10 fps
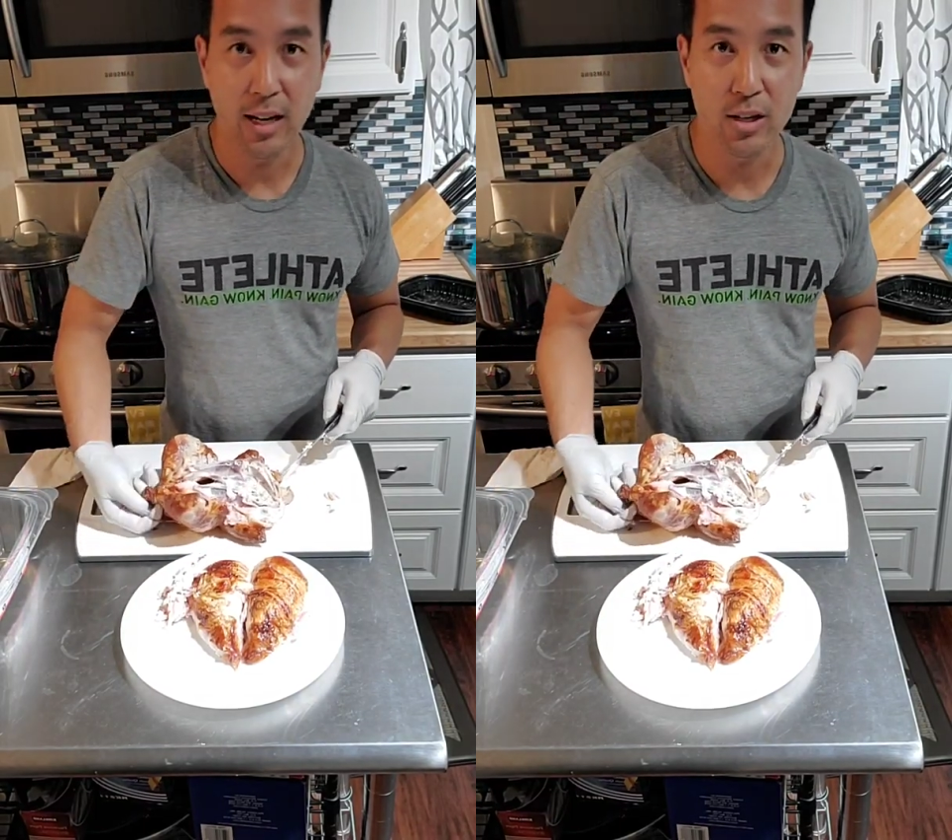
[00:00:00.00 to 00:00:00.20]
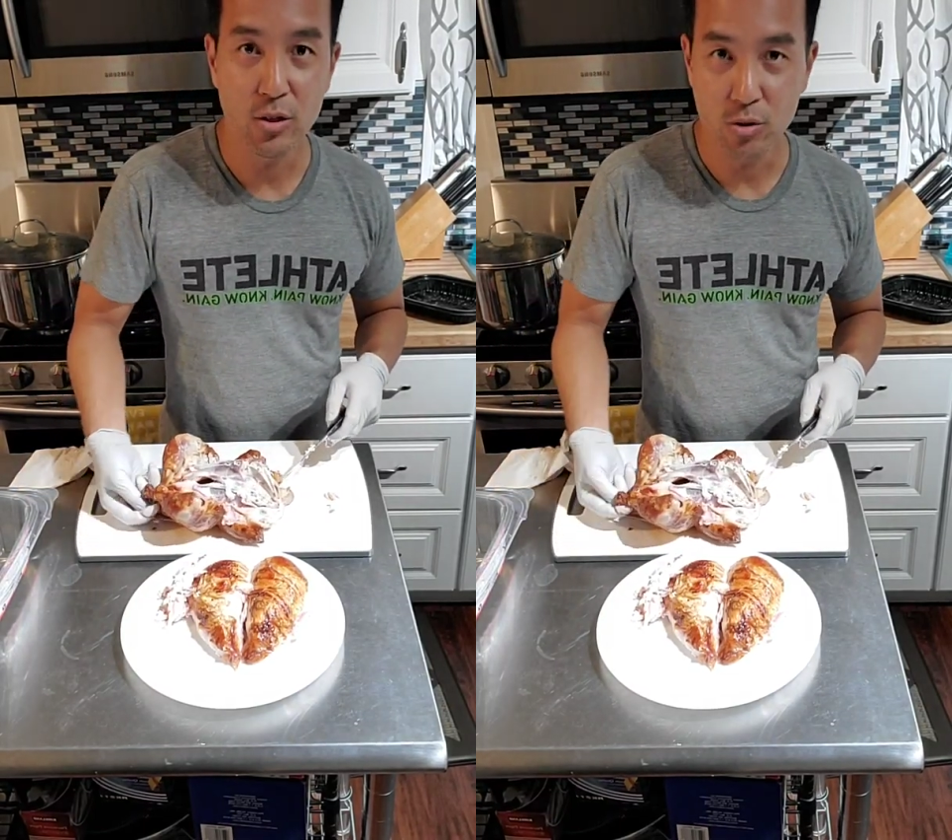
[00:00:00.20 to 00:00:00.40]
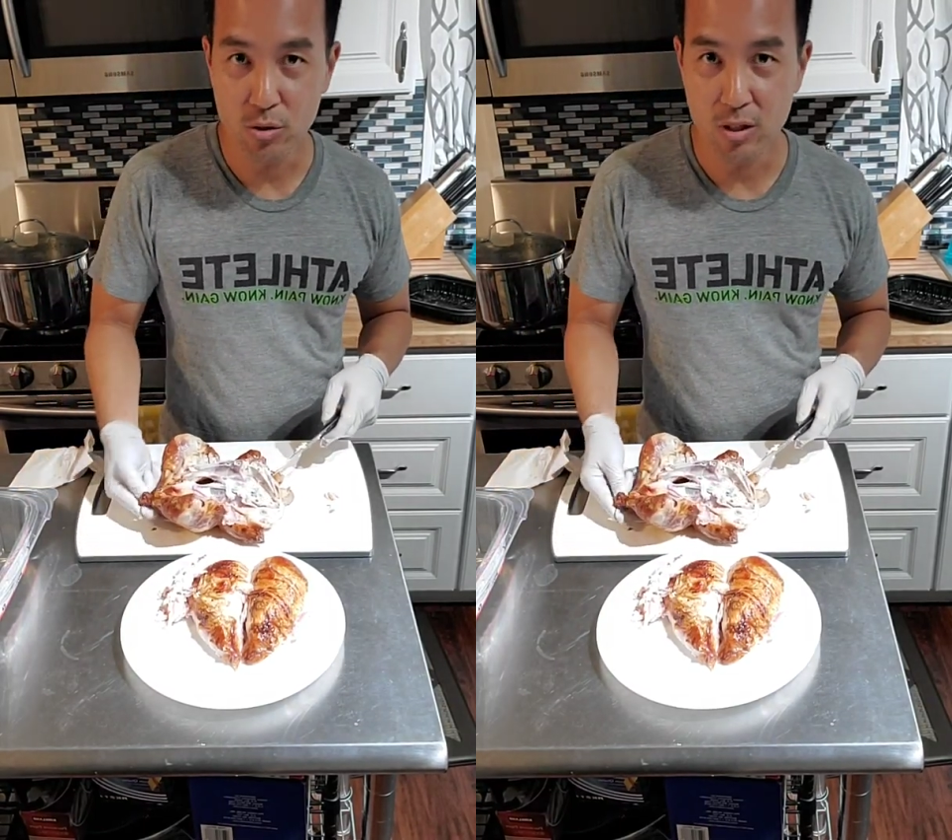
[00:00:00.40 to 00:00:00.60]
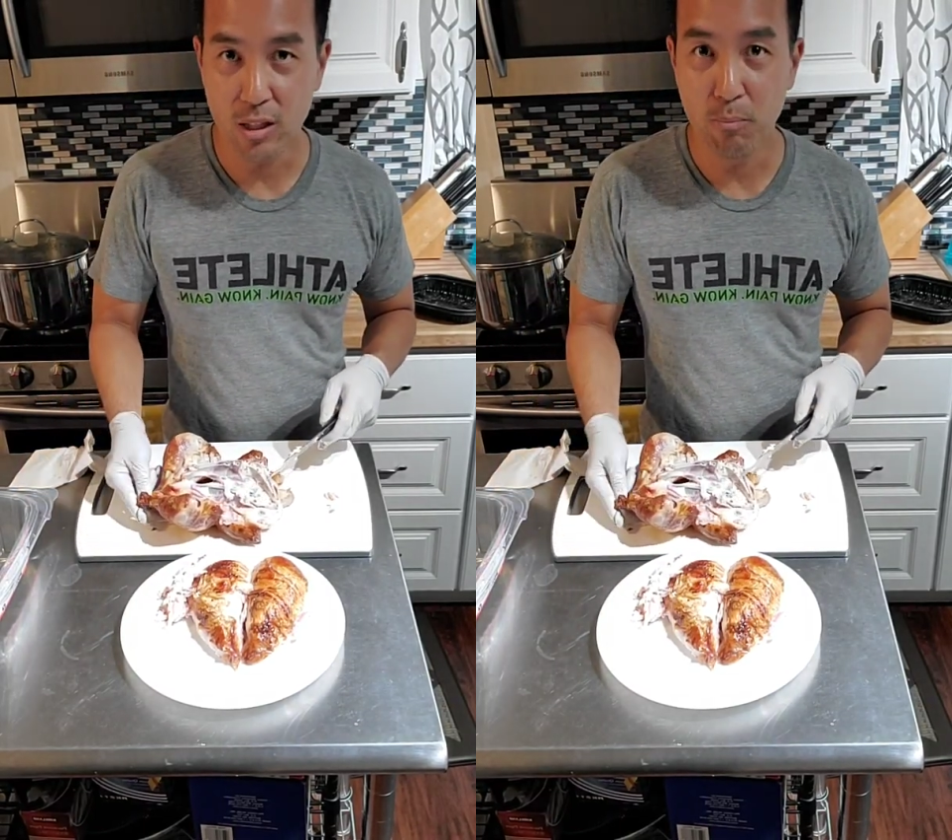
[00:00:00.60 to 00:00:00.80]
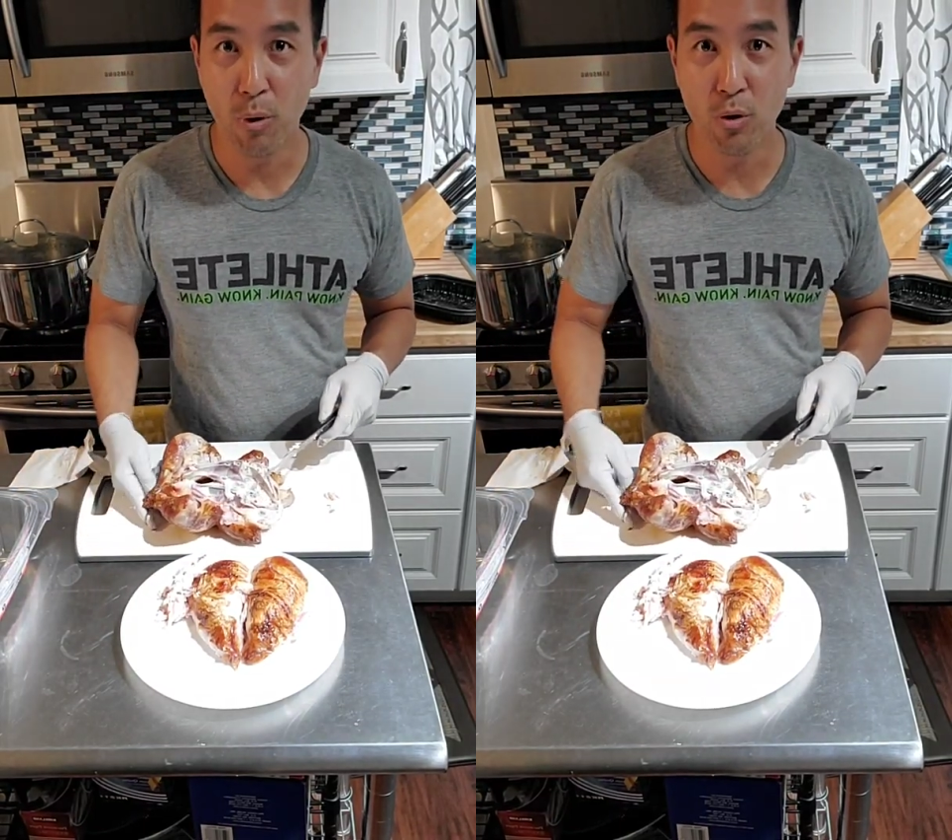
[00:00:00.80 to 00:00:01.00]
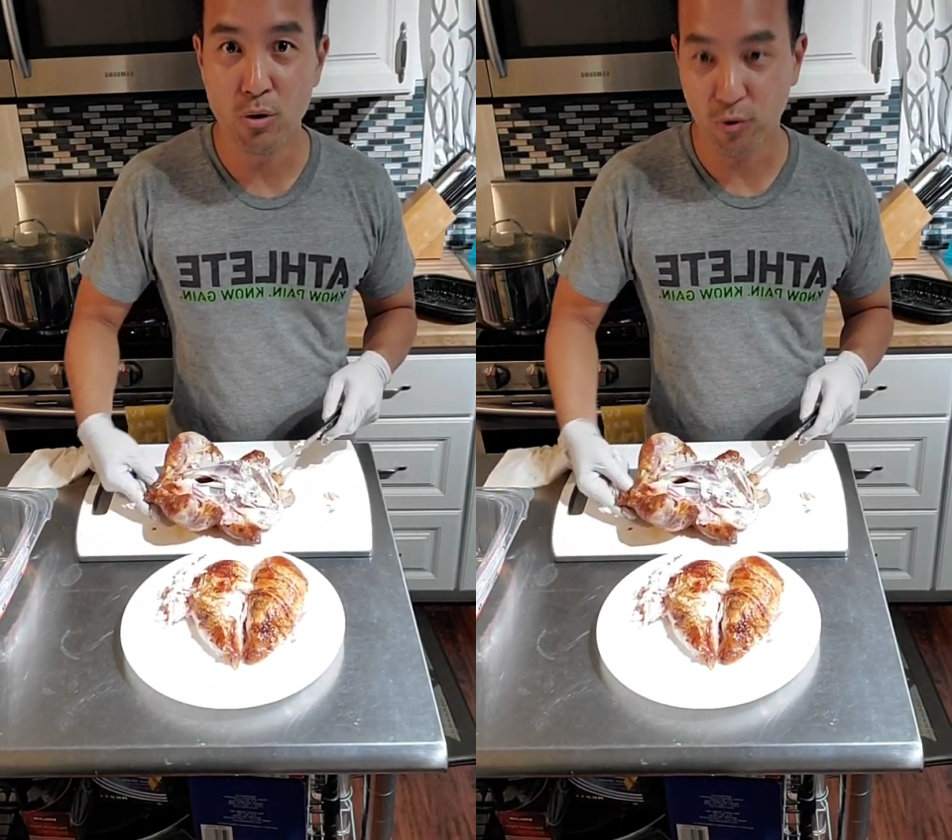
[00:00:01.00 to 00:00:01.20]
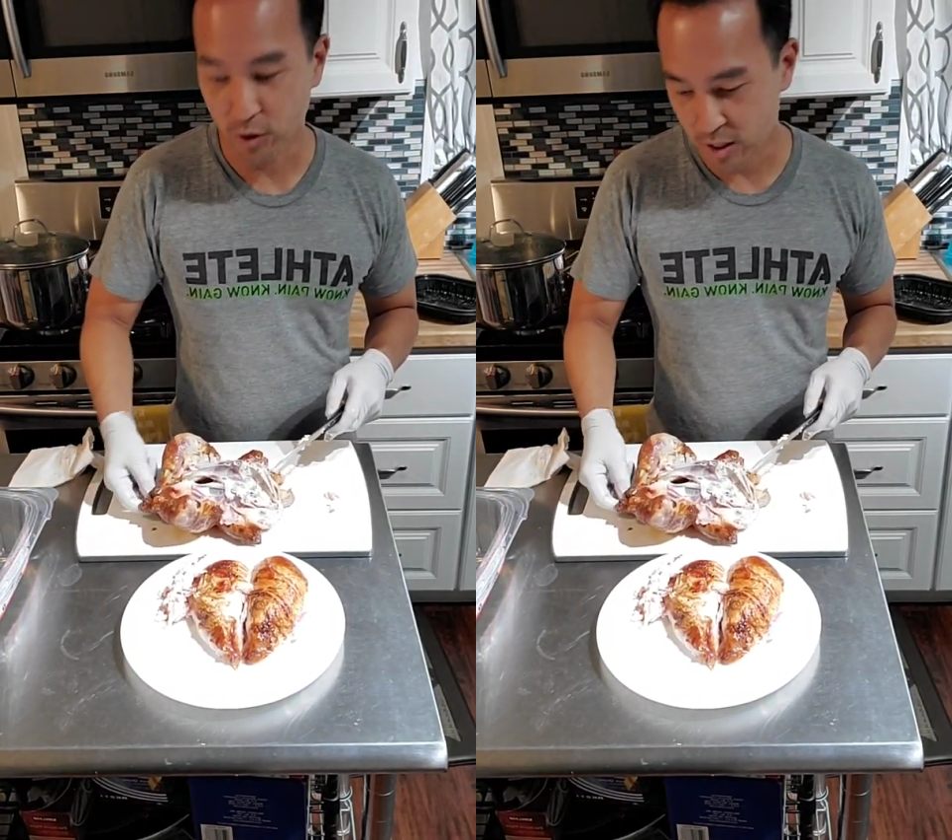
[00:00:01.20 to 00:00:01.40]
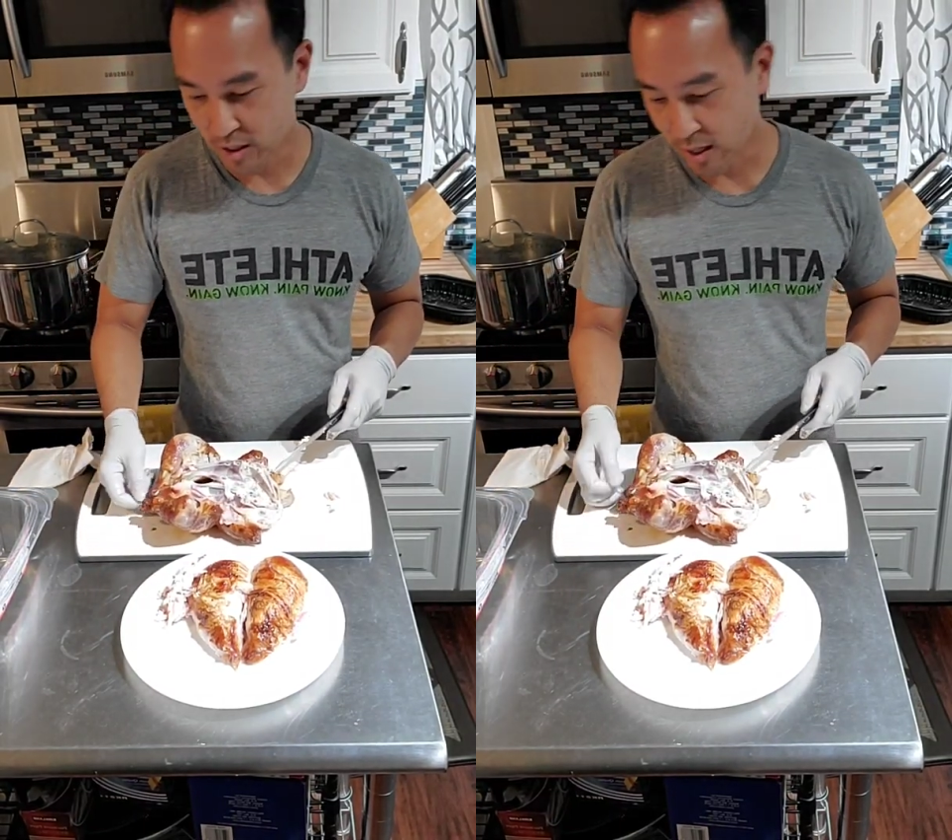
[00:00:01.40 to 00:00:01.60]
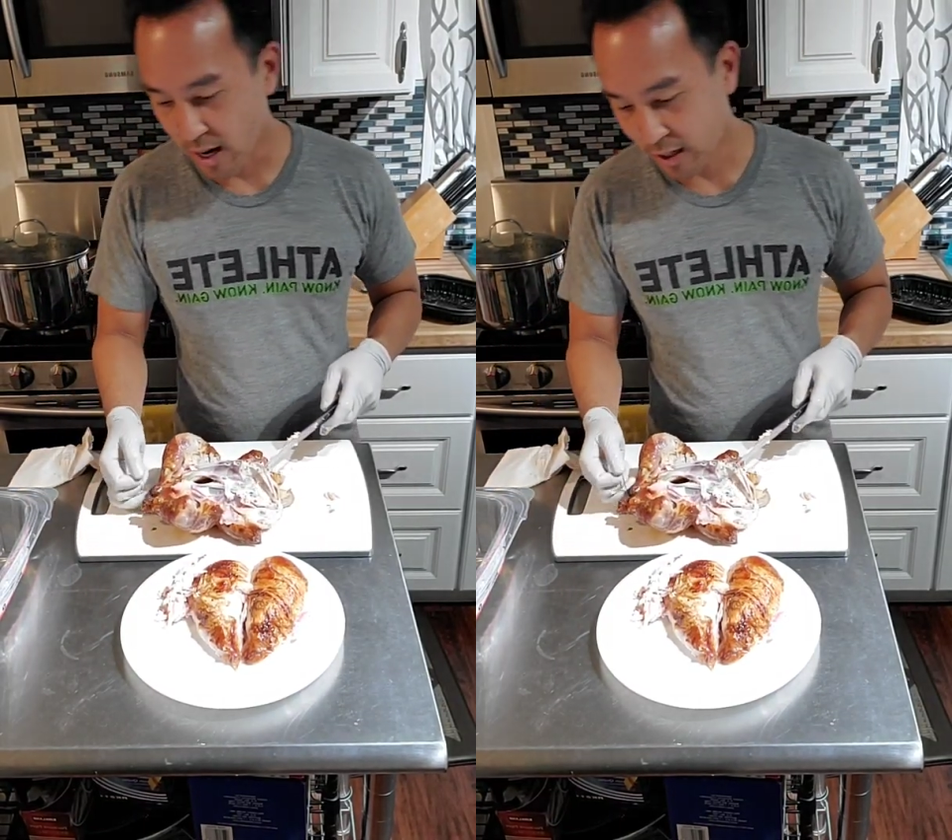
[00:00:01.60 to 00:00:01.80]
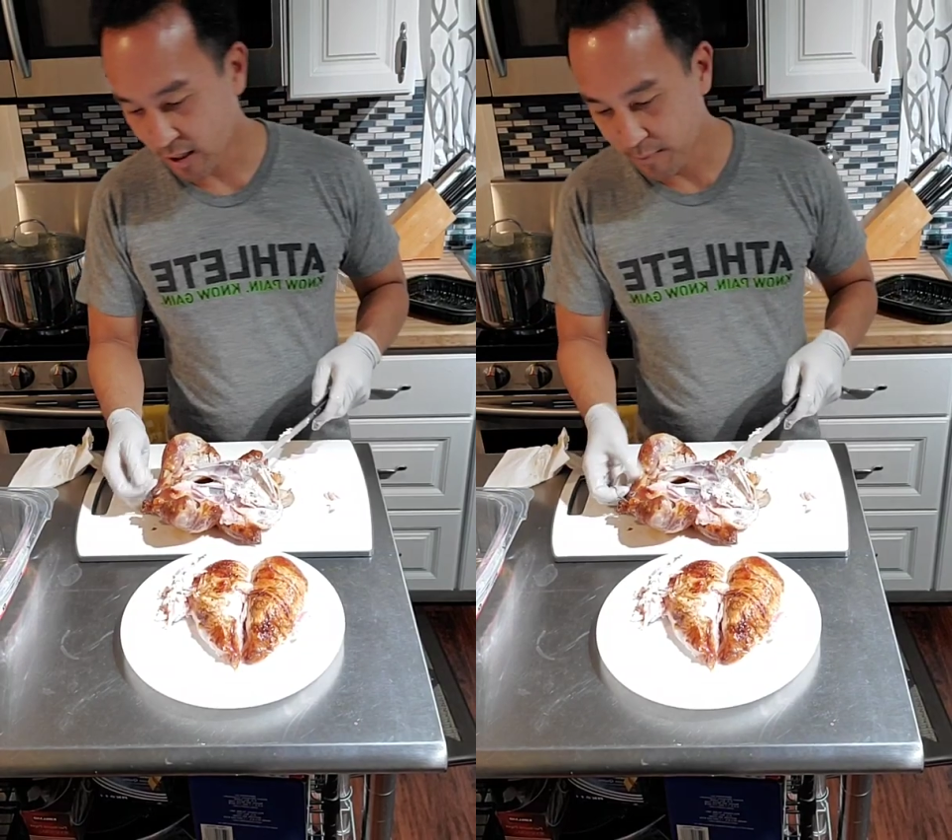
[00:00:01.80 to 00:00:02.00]
use the bones for the
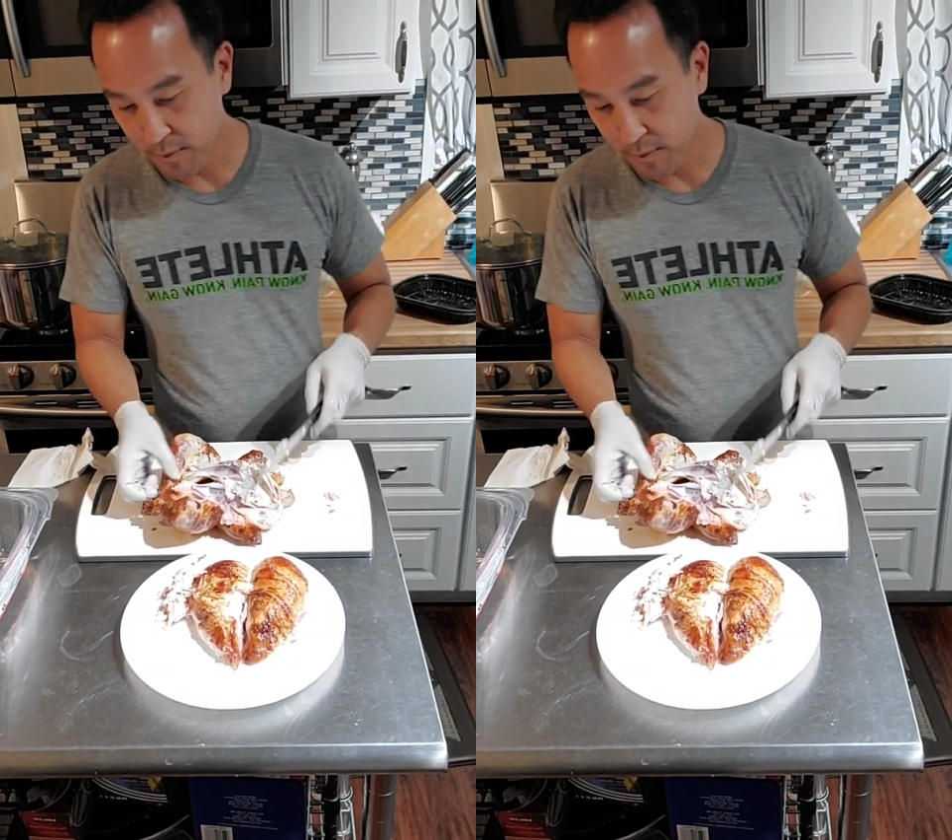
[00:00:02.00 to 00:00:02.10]
stock.